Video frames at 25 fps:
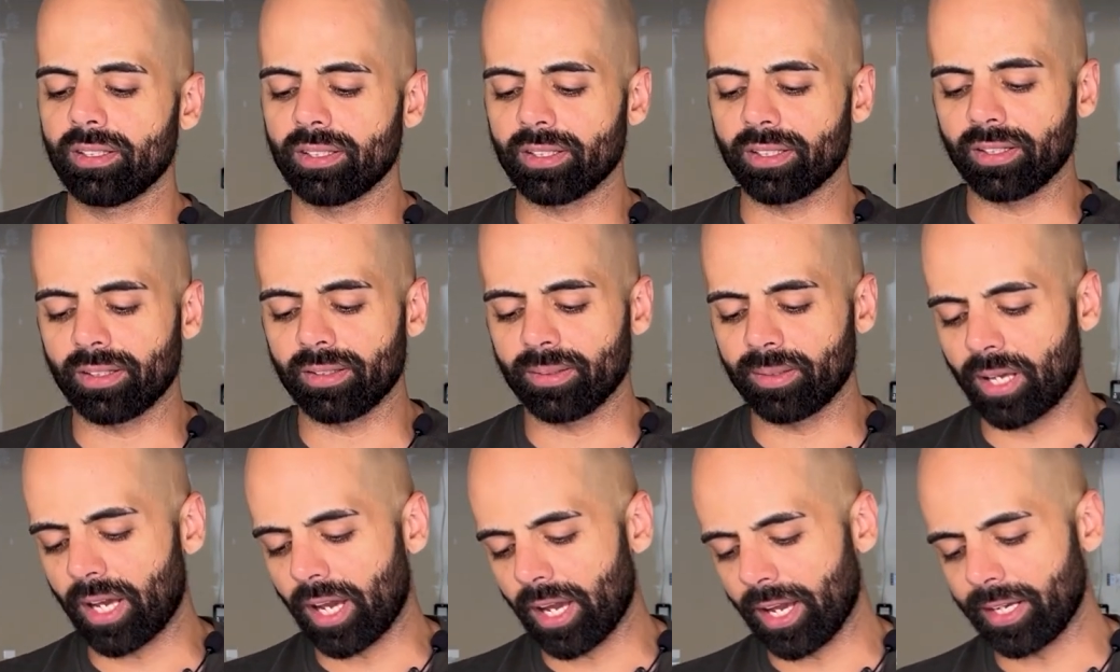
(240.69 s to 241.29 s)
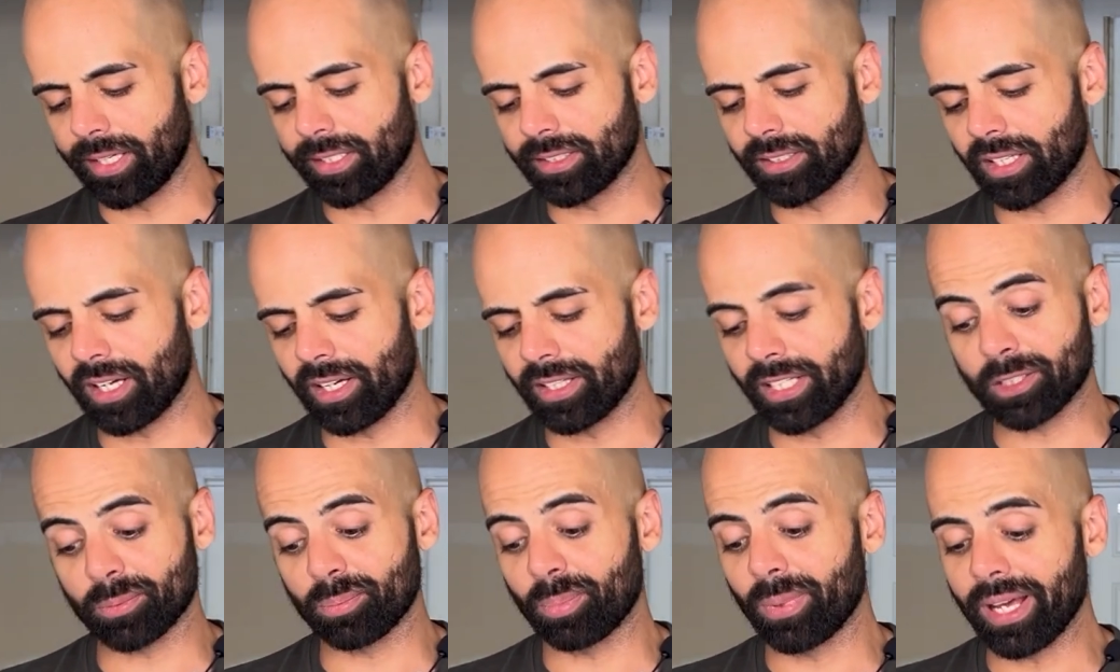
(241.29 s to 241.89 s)
And
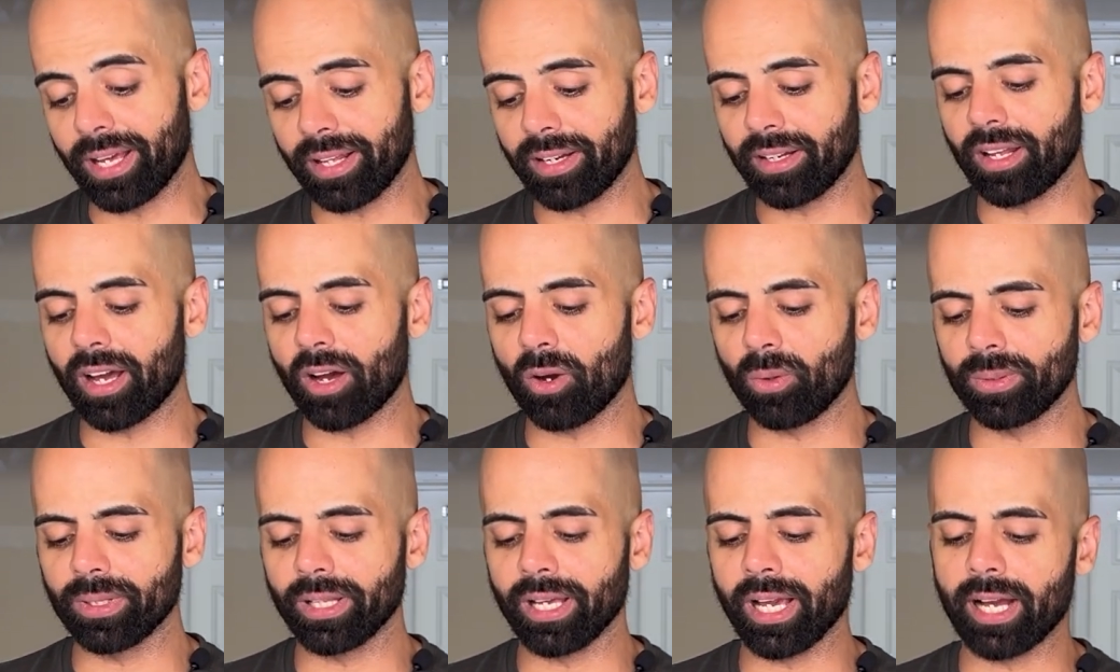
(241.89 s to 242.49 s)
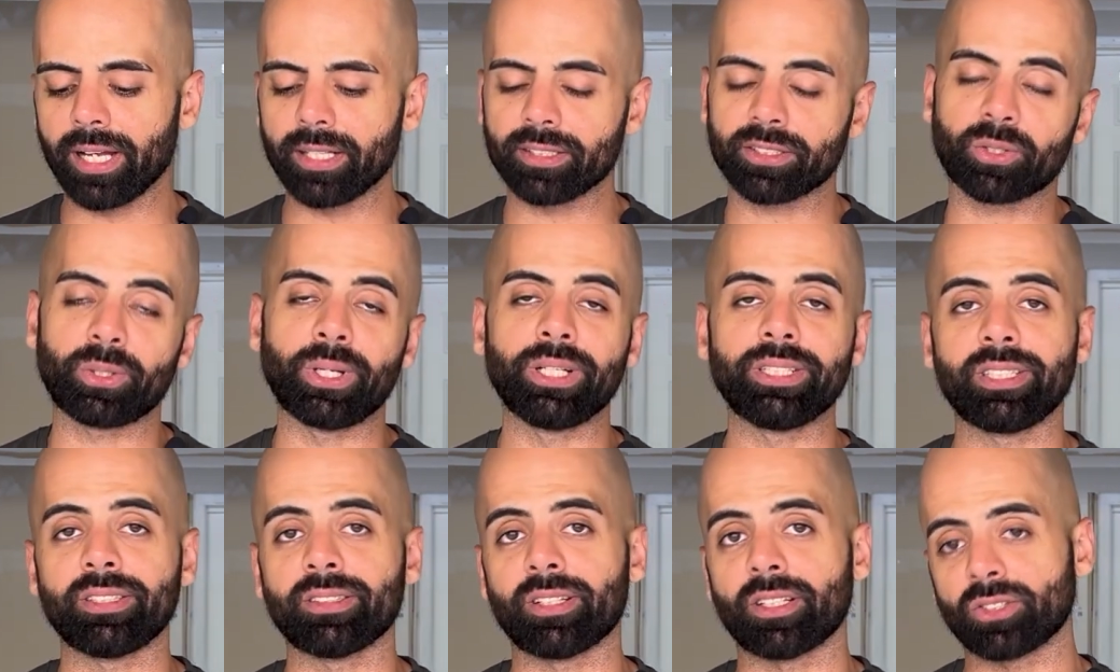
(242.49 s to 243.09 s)
this blend not only has
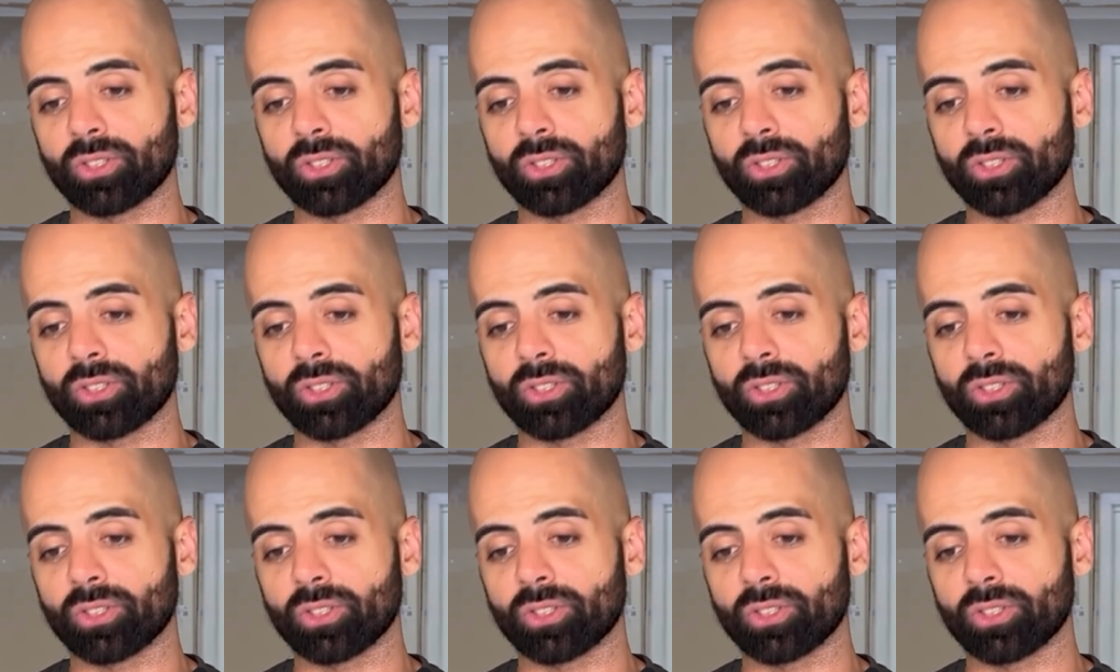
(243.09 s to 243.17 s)
creatine and